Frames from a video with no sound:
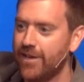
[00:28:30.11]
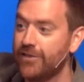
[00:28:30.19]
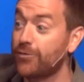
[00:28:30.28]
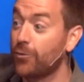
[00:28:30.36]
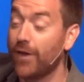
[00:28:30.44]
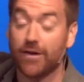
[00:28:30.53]

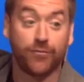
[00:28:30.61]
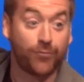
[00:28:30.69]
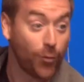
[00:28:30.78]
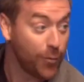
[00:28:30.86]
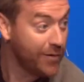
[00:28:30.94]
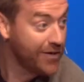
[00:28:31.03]
Sold like
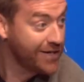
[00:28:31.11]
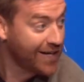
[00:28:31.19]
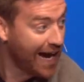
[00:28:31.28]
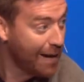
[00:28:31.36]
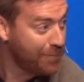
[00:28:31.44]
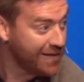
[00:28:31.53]
4 million
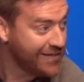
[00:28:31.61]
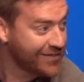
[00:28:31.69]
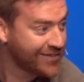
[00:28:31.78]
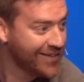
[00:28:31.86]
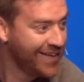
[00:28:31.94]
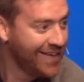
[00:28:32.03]
copies,